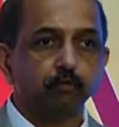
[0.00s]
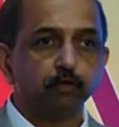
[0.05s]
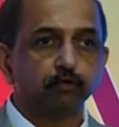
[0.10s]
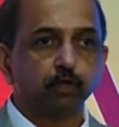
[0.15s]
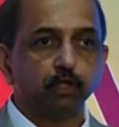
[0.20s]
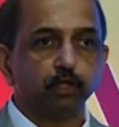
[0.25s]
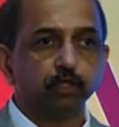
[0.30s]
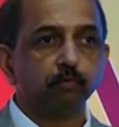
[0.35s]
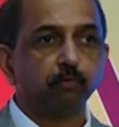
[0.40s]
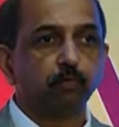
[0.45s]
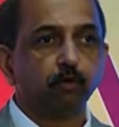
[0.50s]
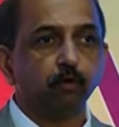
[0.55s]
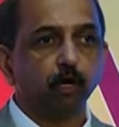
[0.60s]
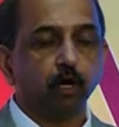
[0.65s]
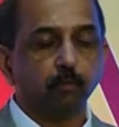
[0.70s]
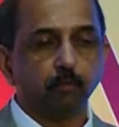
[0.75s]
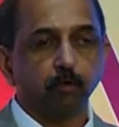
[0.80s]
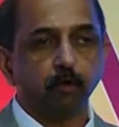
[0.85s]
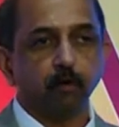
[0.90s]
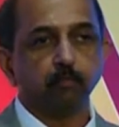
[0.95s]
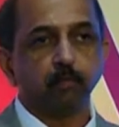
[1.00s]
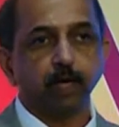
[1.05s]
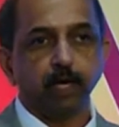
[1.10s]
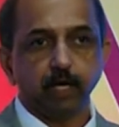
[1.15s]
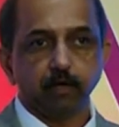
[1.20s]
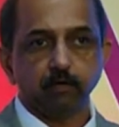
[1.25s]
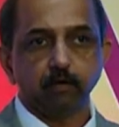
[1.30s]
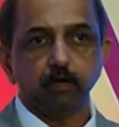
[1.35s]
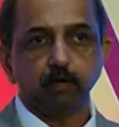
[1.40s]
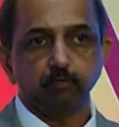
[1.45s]
which was improved upon
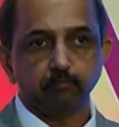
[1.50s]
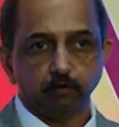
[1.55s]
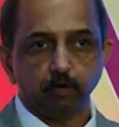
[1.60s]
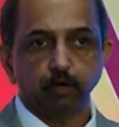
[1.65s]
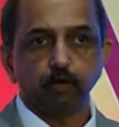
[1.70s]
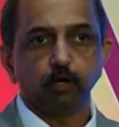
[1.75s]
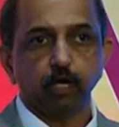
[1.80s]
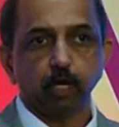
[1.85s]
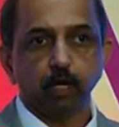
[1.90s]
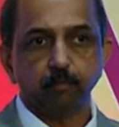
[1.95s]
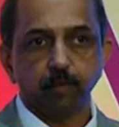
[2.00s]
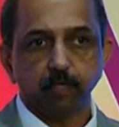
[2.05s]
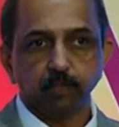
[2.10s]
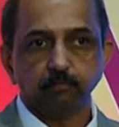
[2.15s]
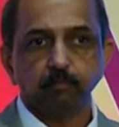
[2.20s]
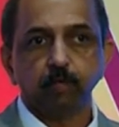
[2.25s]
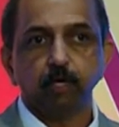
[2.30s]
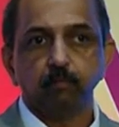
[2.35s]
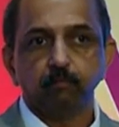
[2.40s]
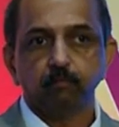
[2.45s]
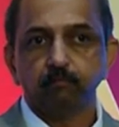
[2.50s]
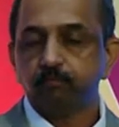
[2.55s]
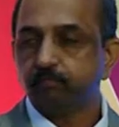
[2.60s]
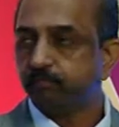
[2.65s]
by a photograph as well.